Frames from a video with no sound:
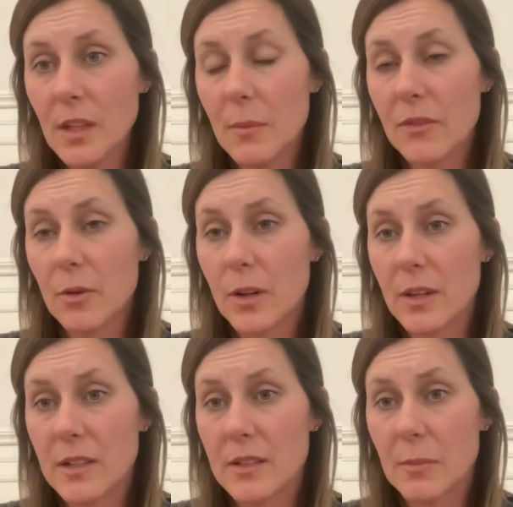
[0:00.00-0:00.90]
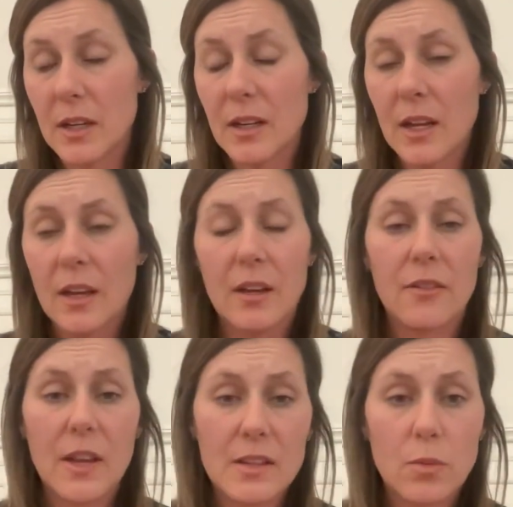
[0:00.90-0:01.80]
before this, but
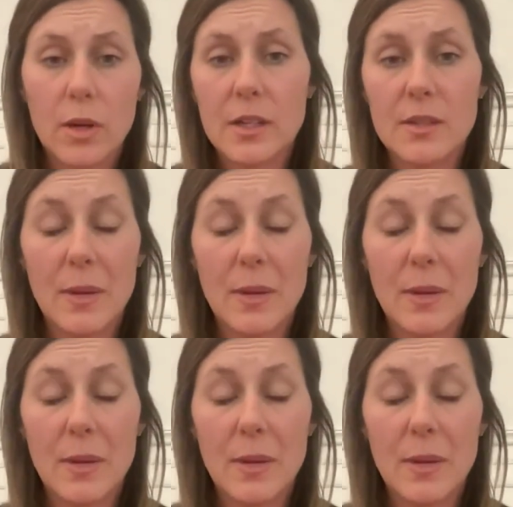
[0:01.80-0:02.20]
phase 1 is